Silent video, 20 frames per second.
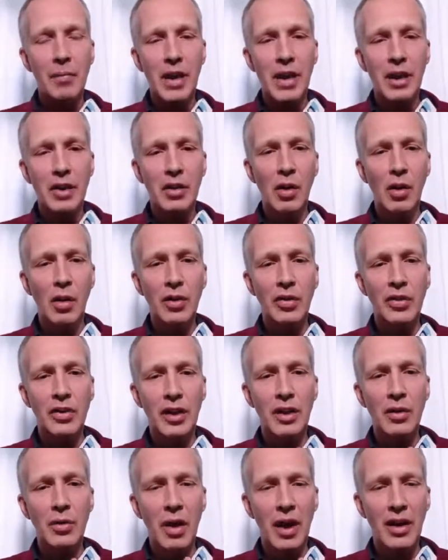it goes
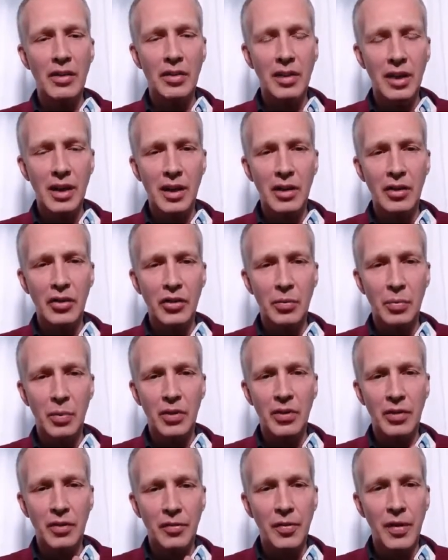in resonance
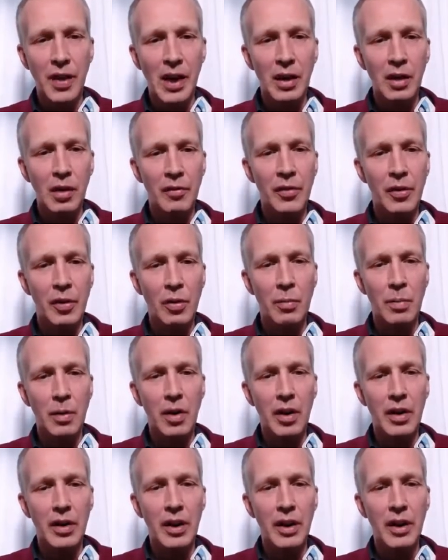with the field of your
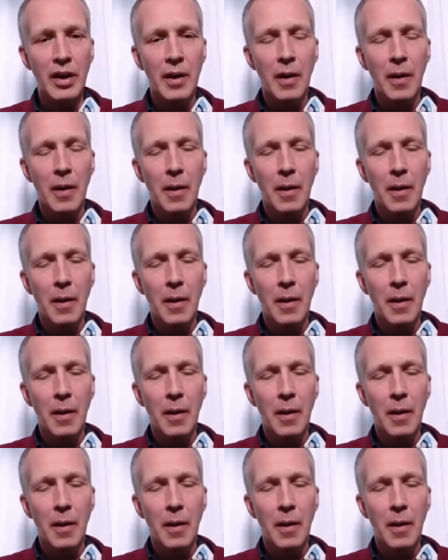body,